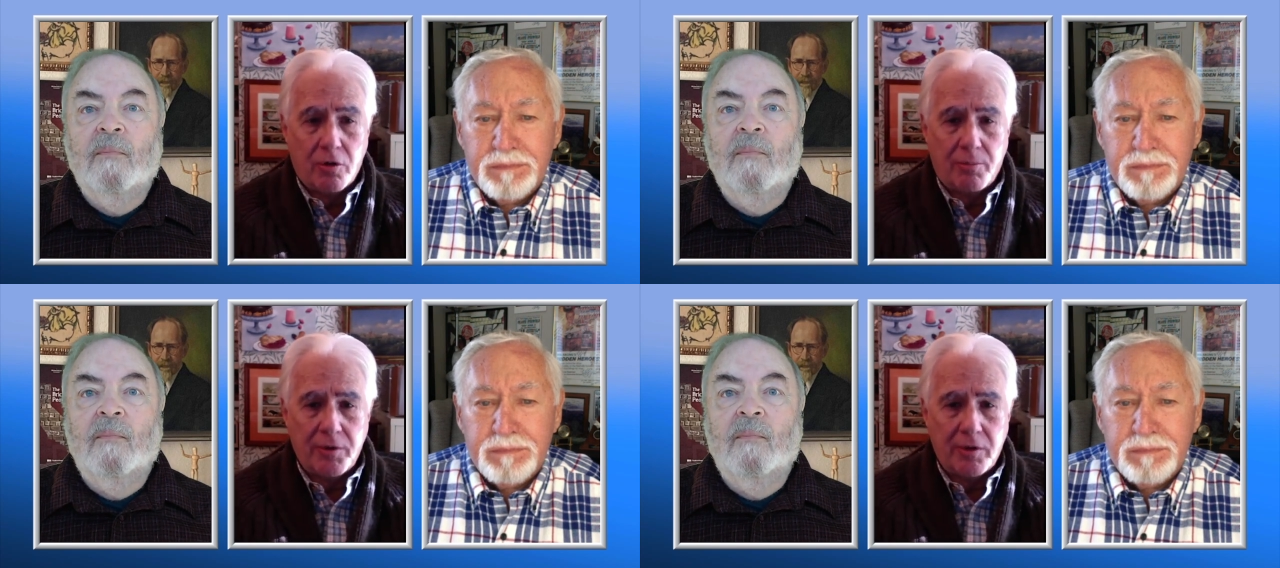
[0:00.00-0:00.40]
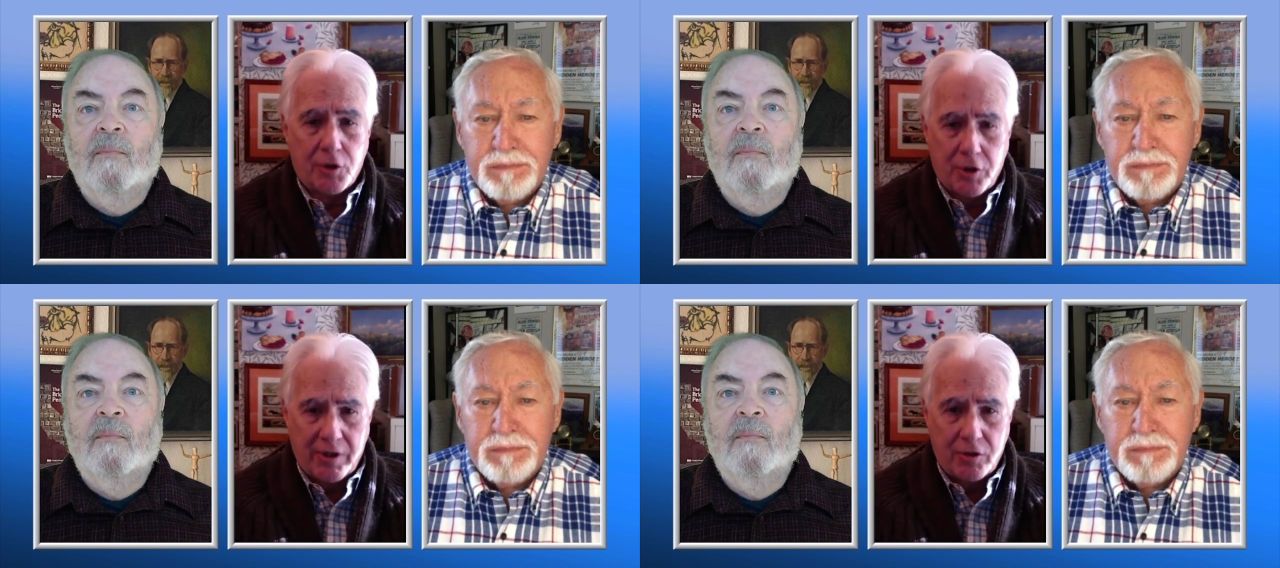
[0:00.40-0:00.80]

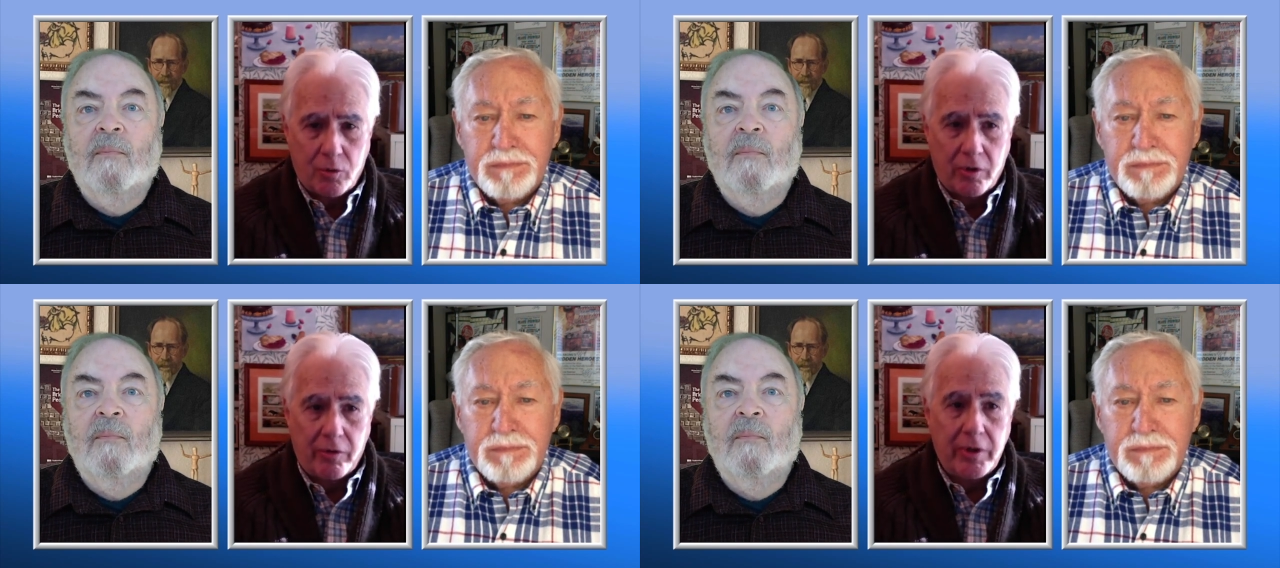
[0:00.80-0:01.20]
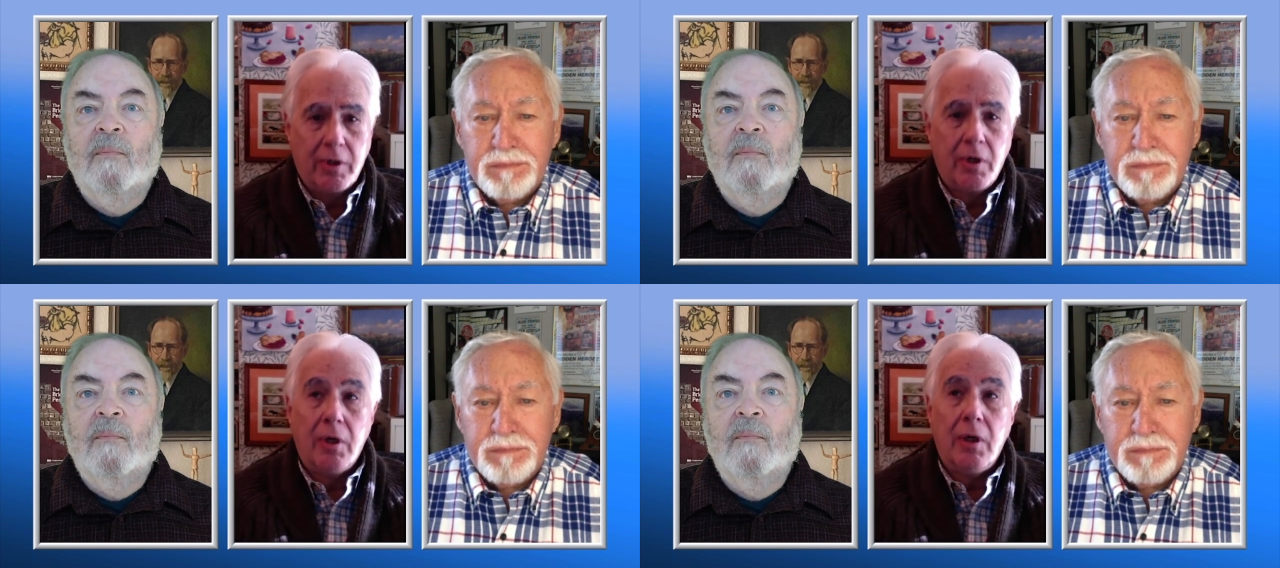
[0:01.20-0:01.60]
Speaker 1: Europe in
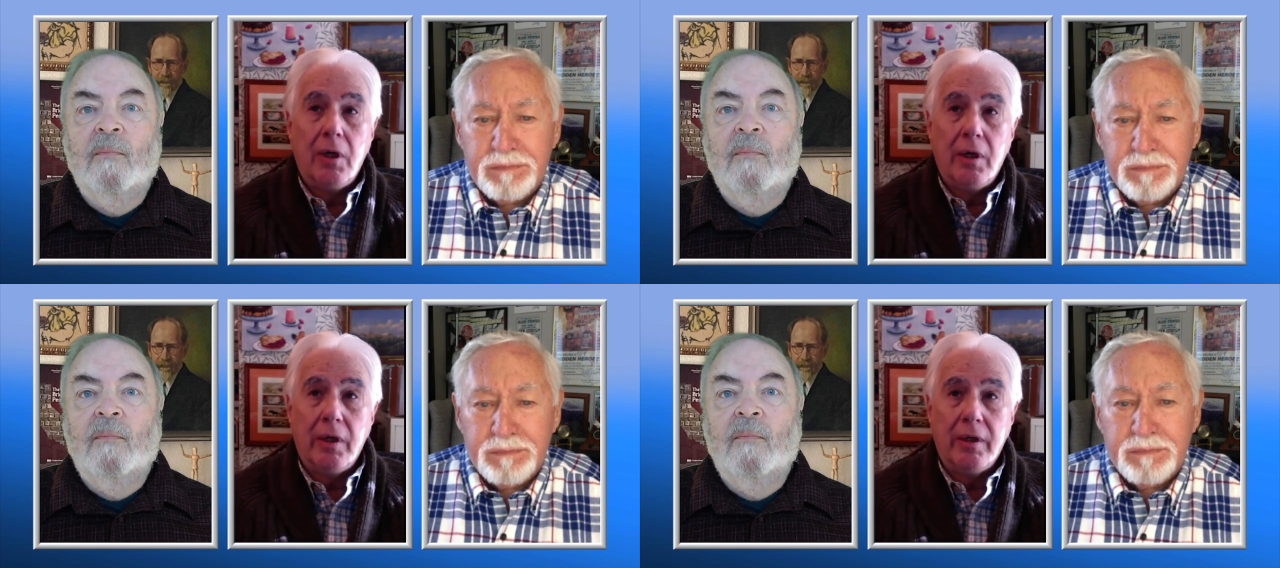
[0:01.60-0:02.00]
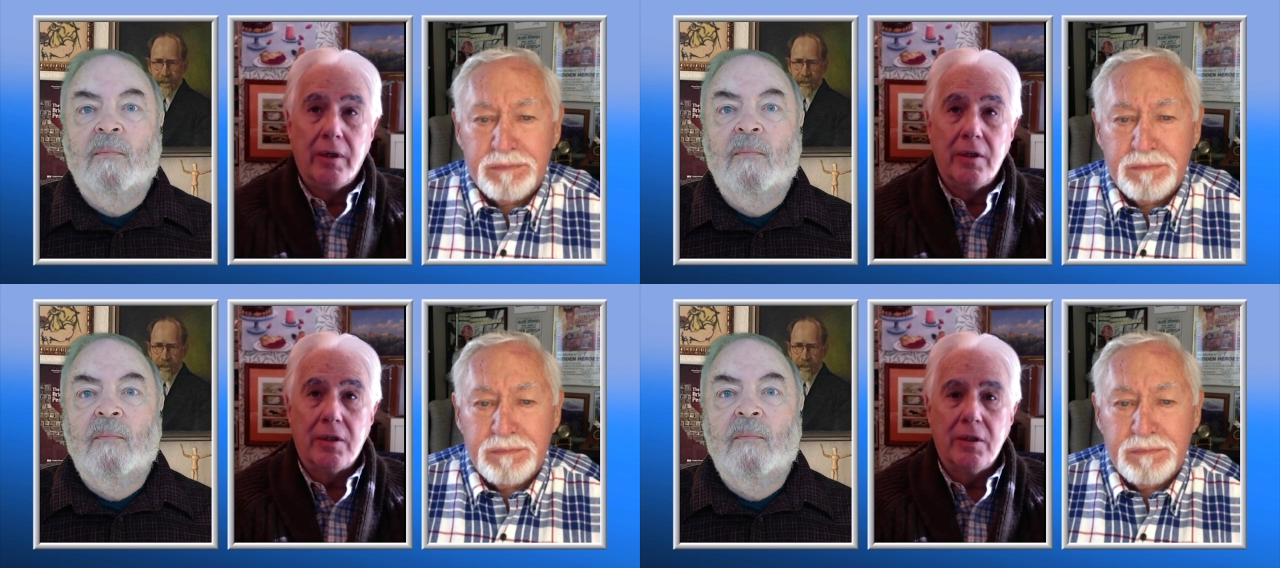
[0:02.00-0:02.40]
January.
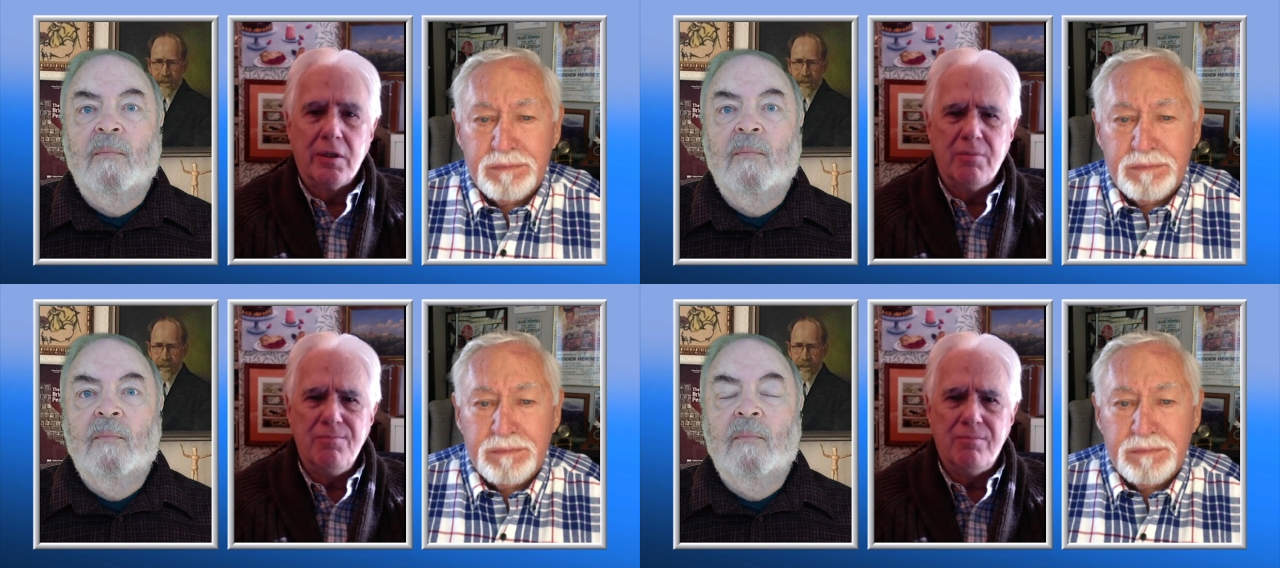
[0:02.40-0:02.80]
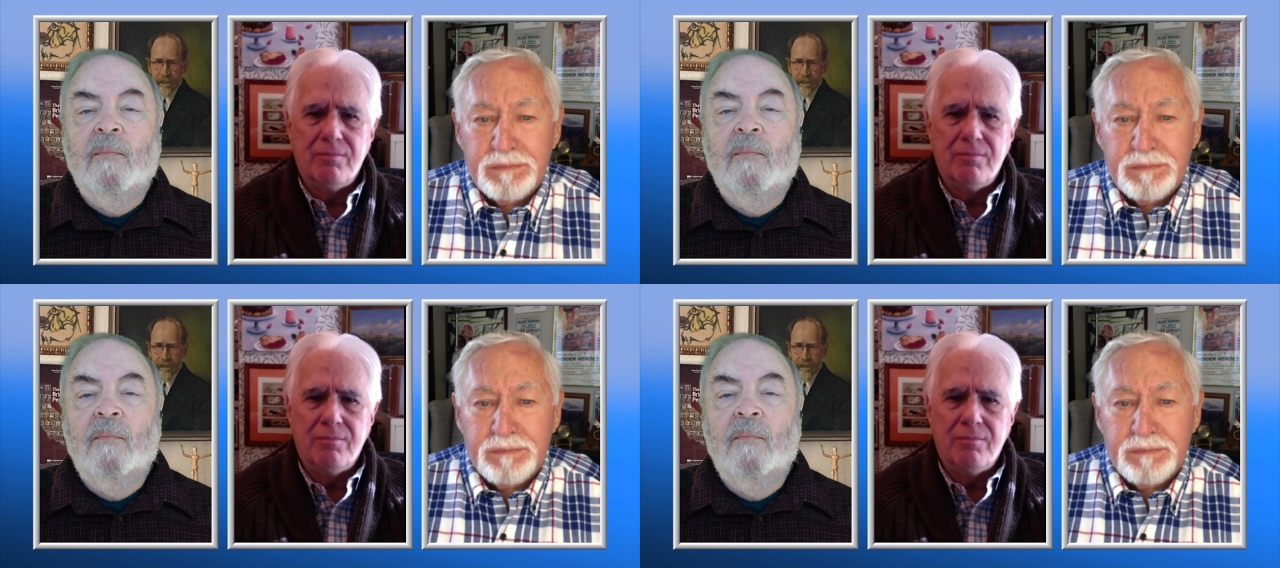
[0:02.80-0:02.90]
And I said,